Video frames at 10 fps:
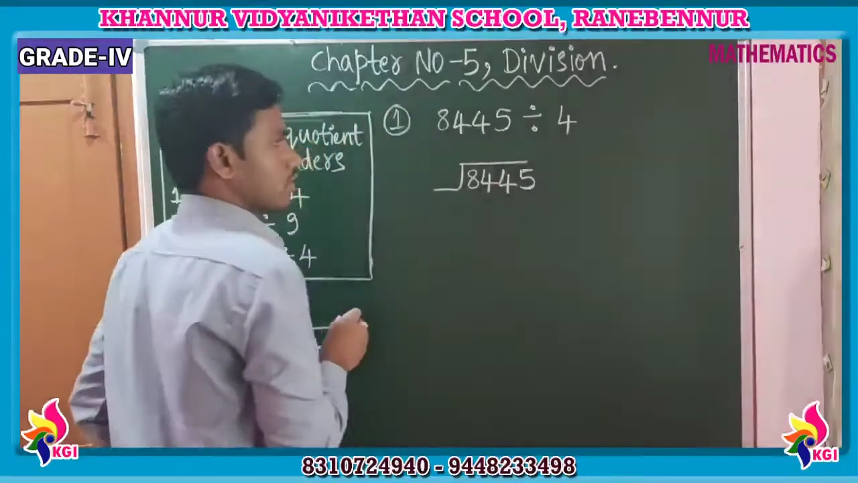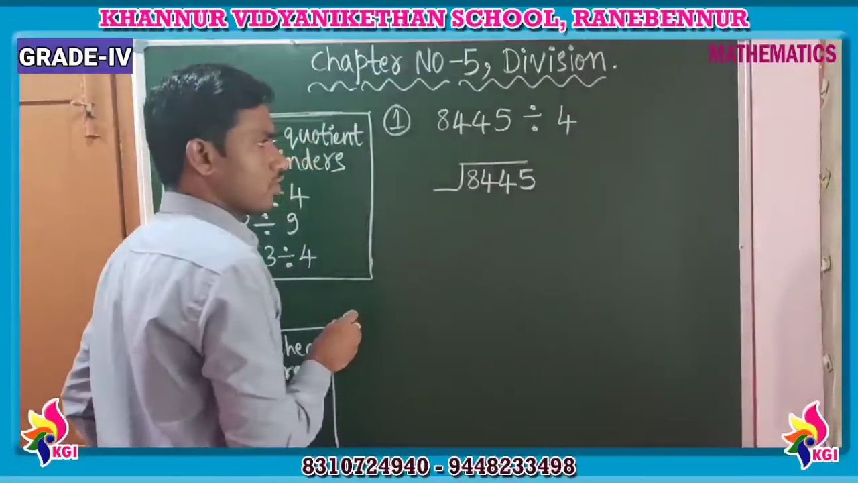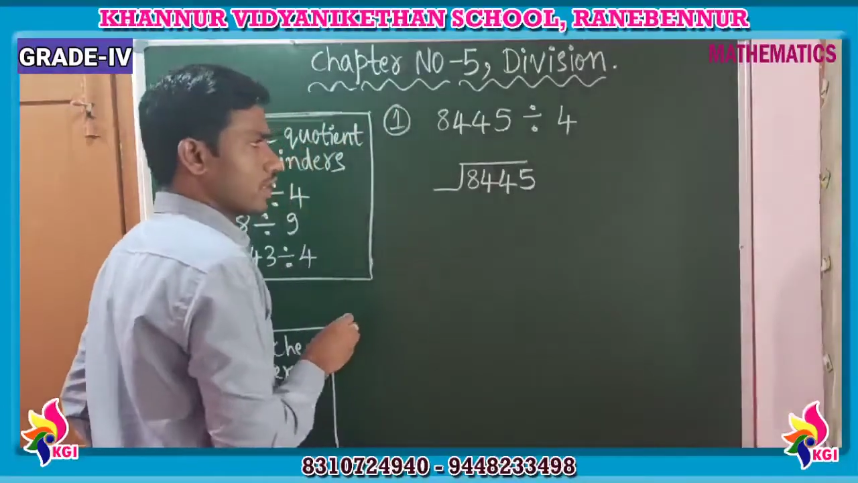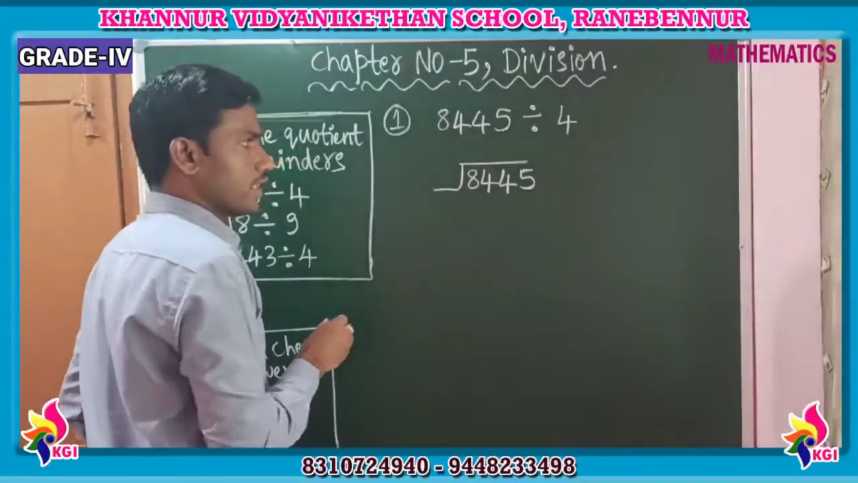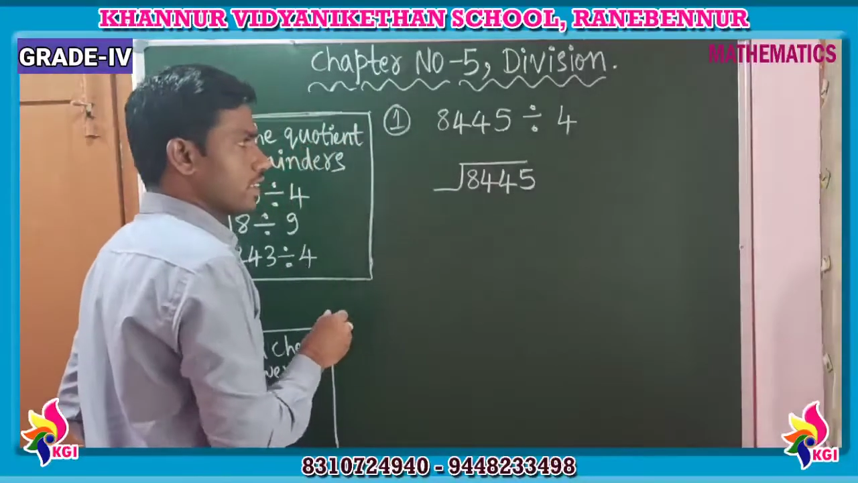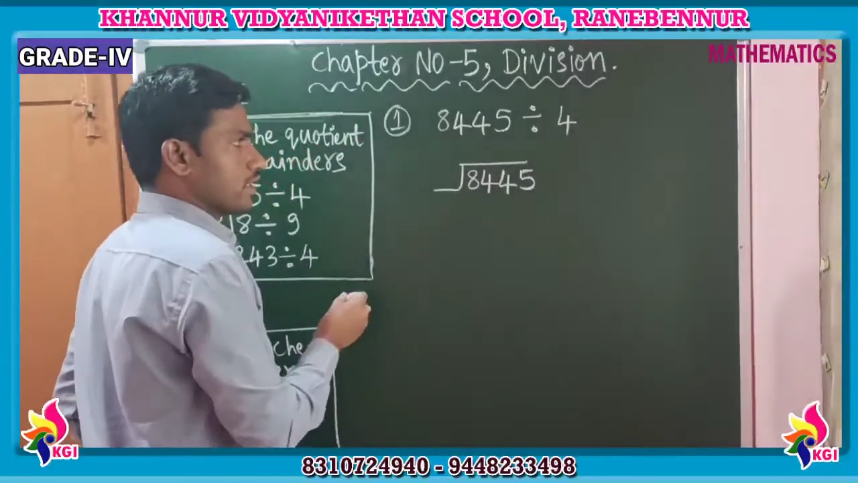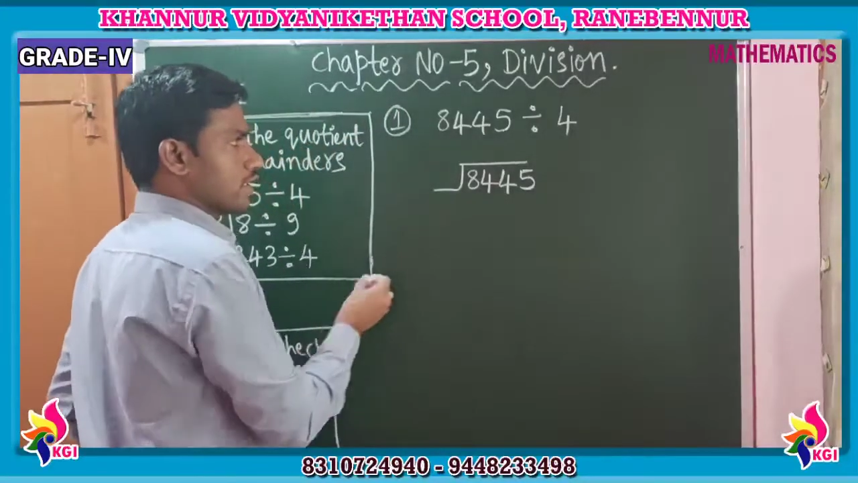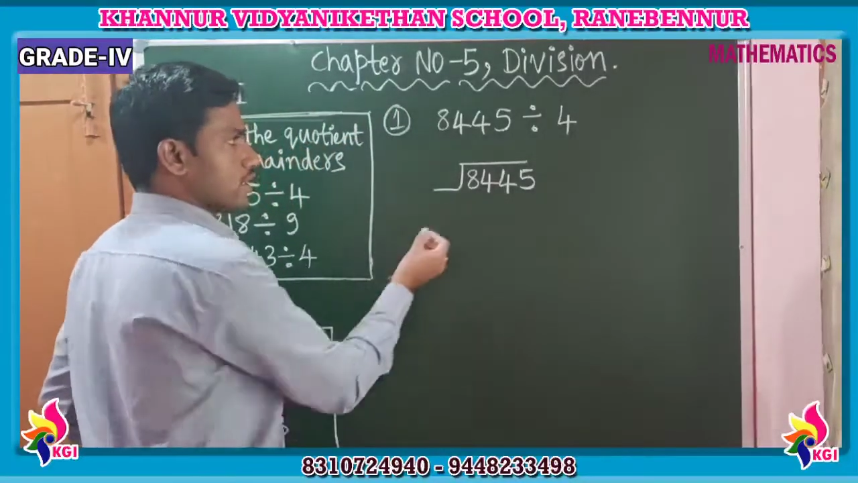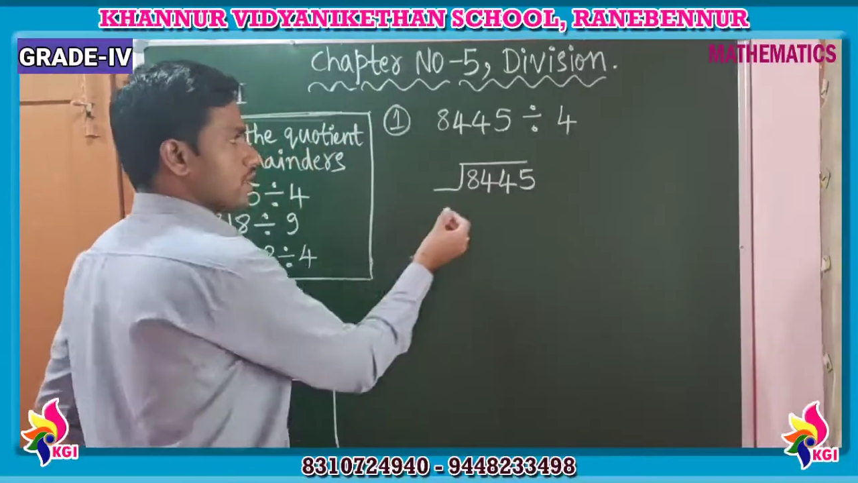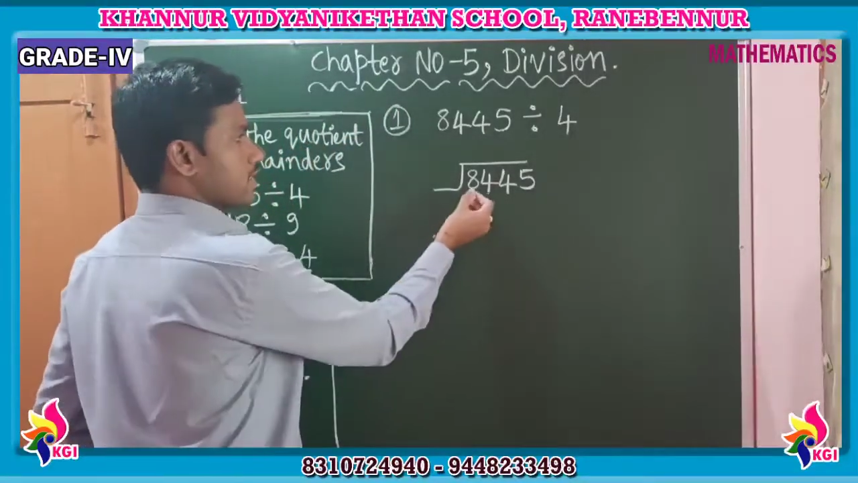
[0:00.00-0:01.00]
Okay,
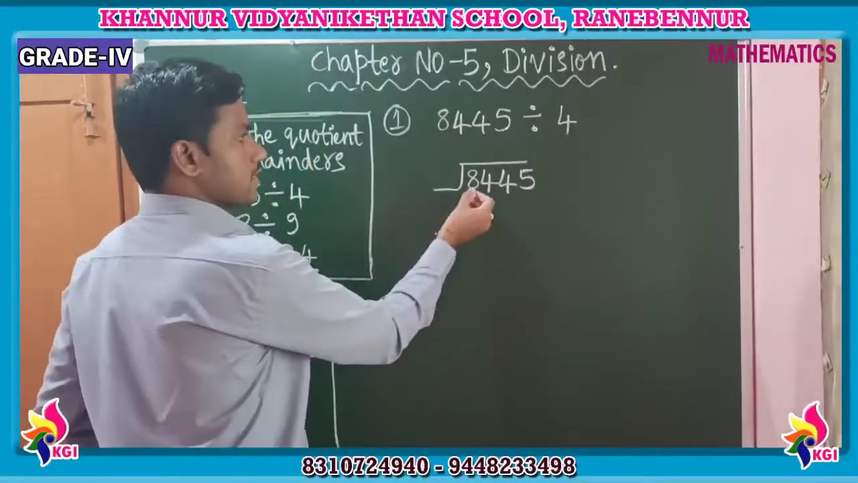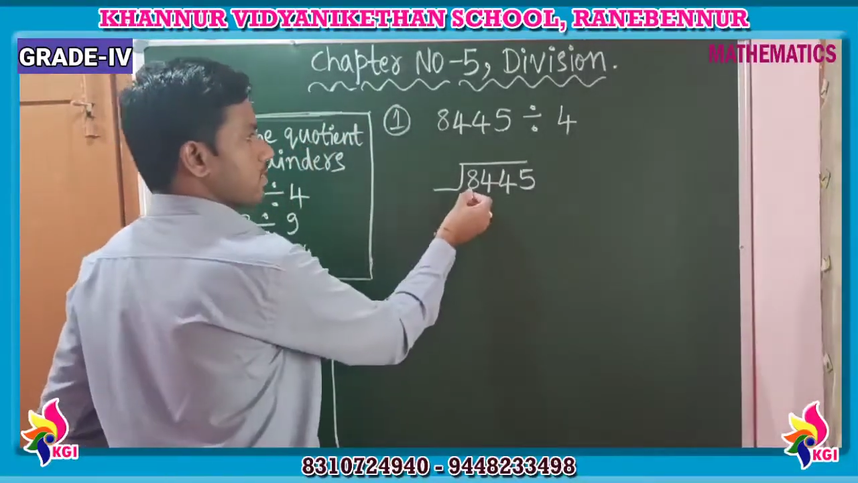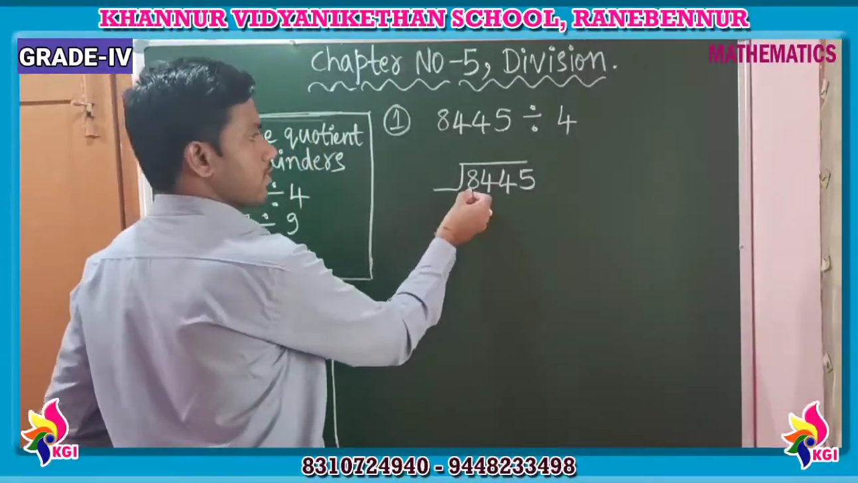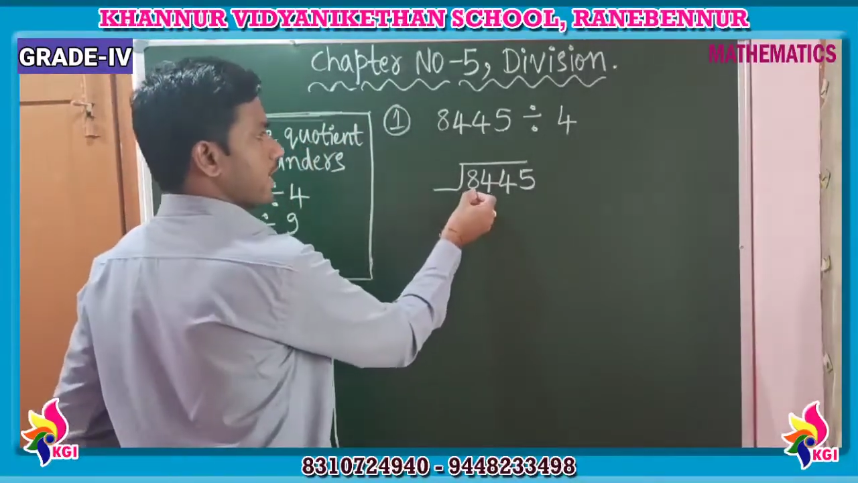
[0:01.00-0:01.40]
this